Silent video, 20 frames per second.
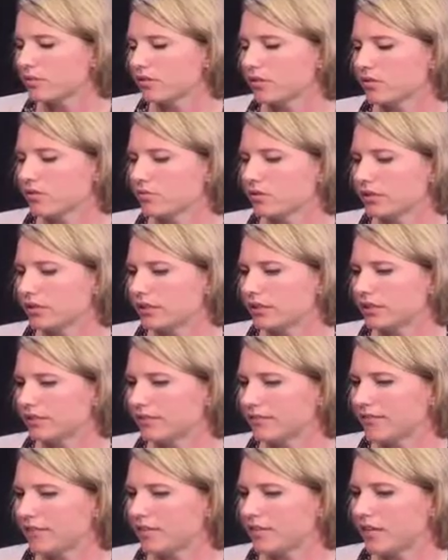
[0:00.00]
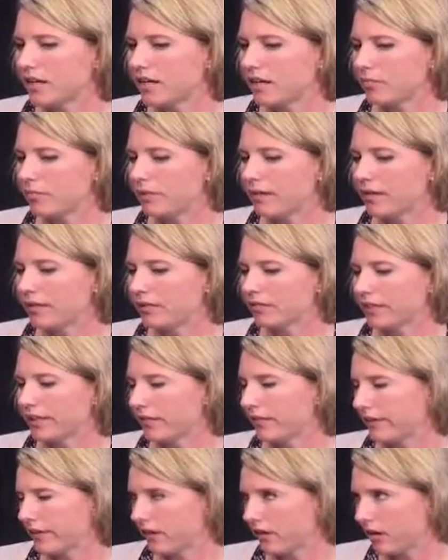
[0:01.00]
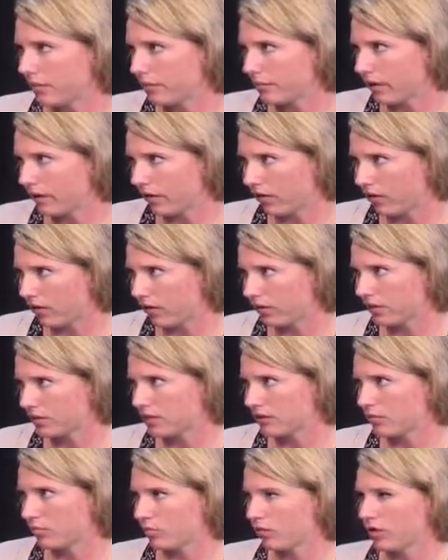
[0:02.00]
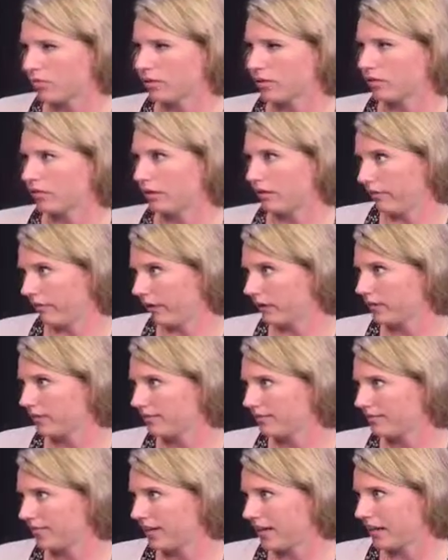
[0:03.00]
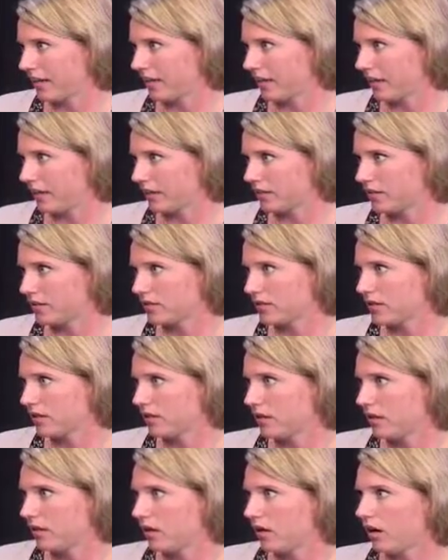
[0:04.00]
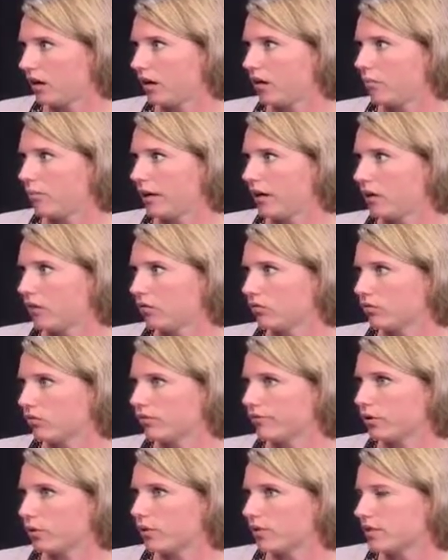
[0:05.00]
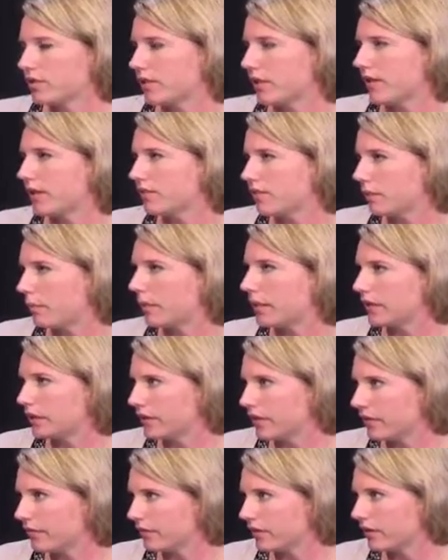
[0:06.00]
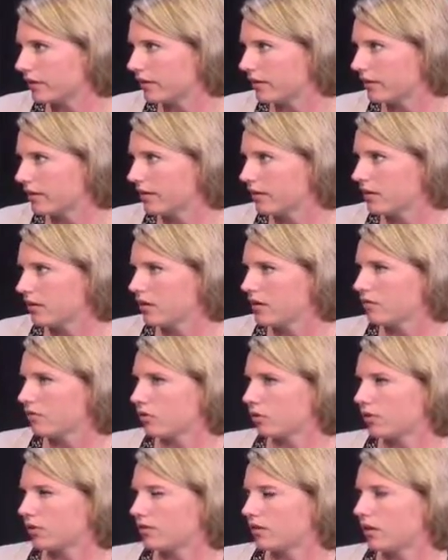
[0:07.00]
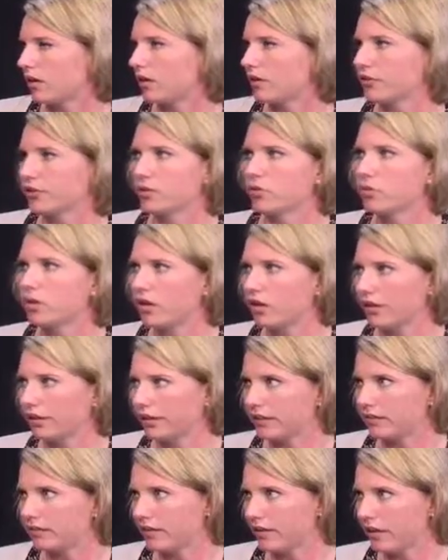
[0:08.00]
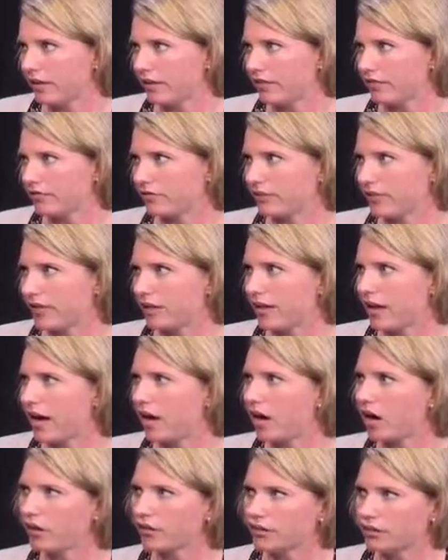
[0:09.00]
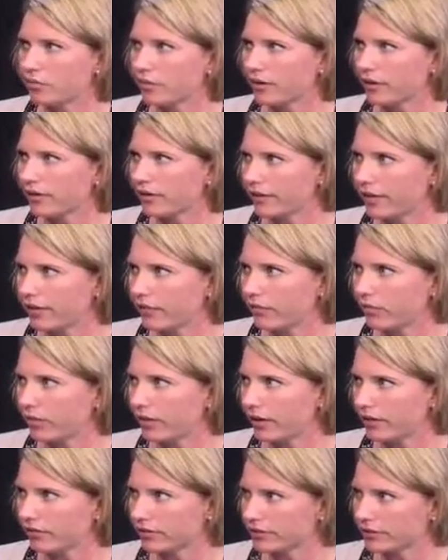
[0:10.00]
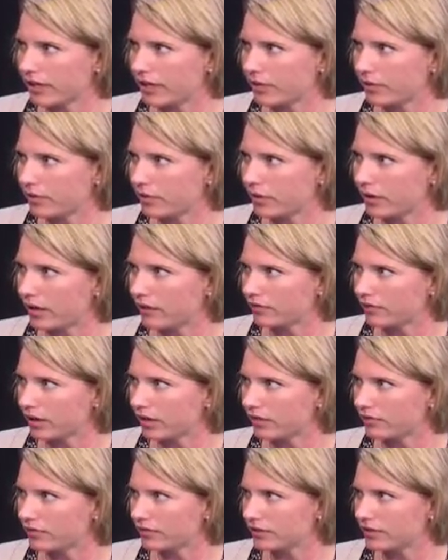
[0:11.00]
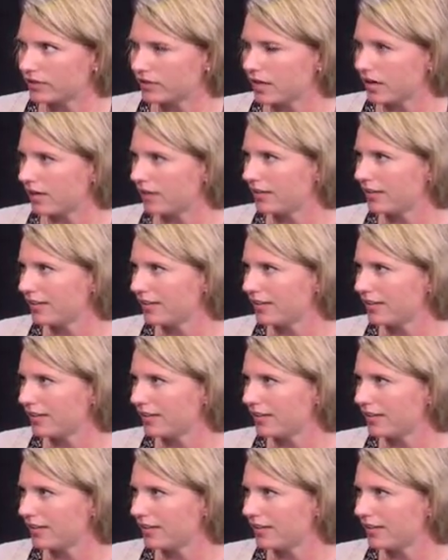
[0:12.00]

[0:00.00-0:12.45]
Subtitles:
is really, it's not about giving up at all. It's more about living. And it's about focusing on something different, focusing on your quality of life and how you want to live whatever time you have left. It's not,